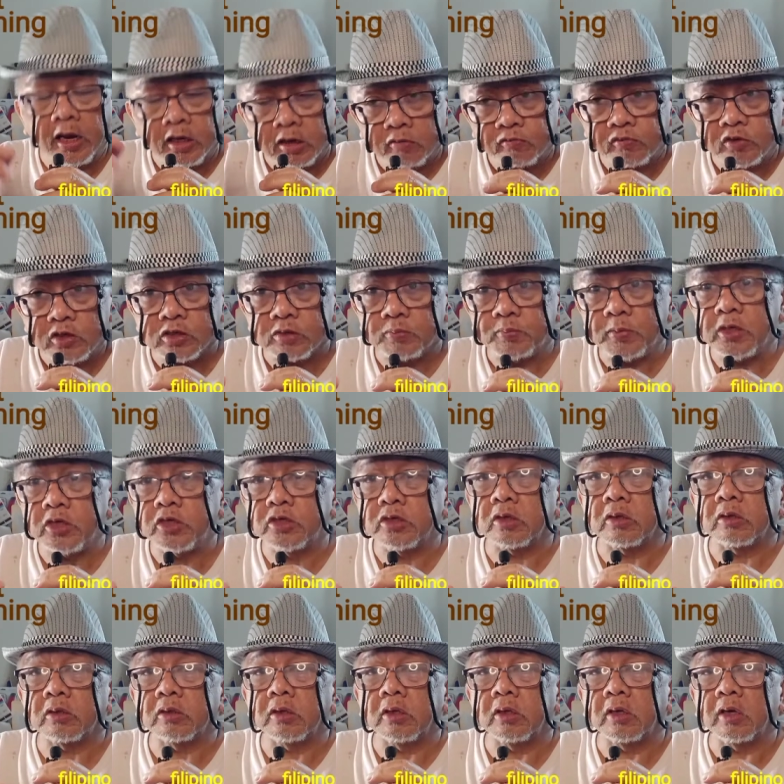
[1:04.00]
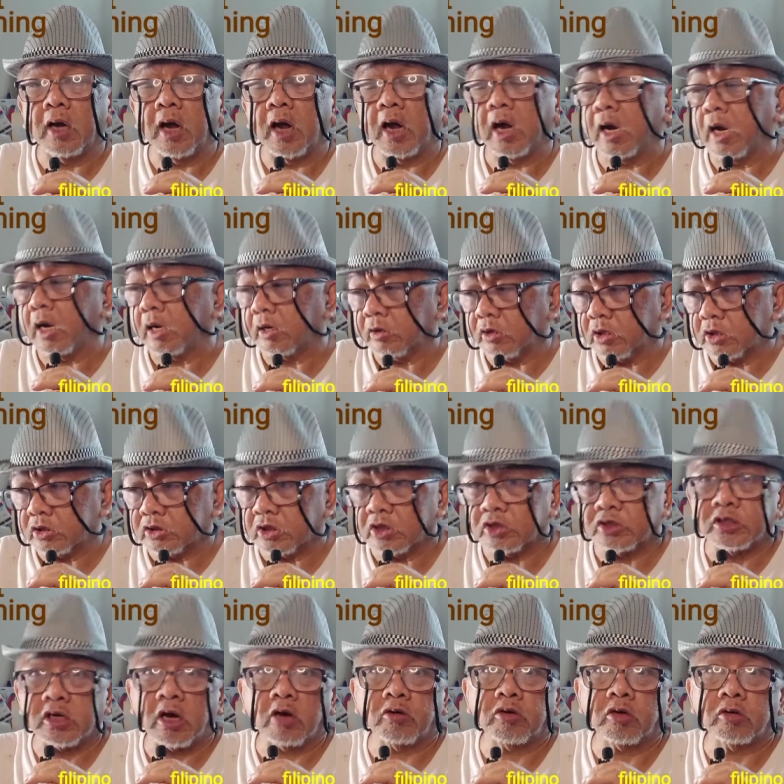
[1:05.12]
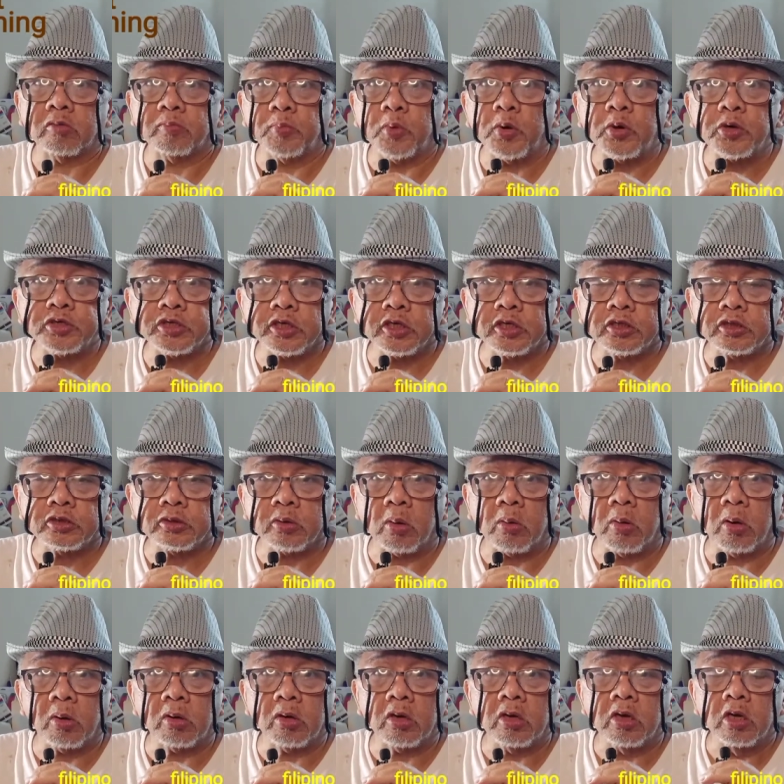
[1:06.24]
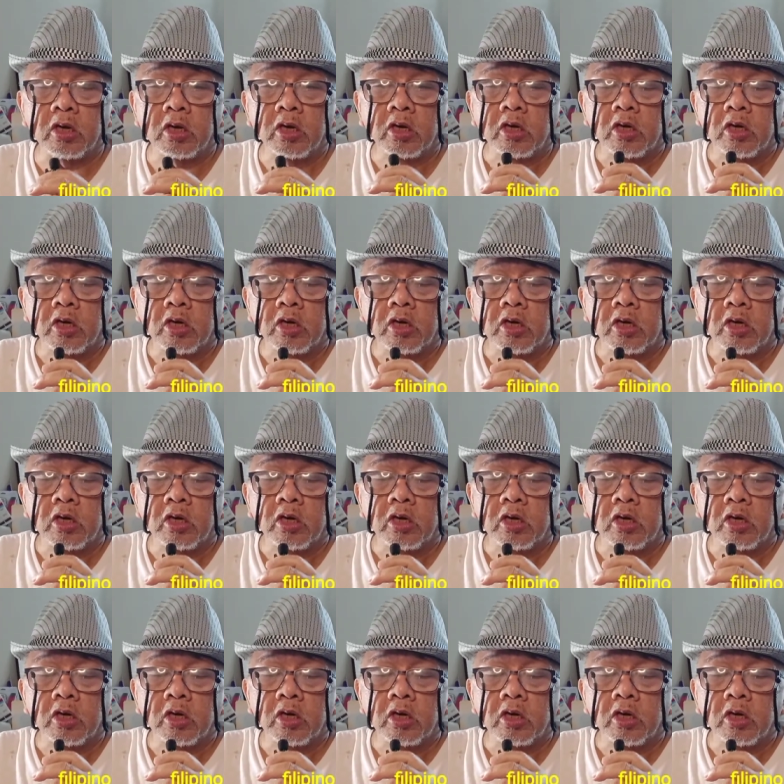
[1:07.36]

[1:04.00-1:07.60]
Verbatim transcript: end of this video uh, is the shout out portion to all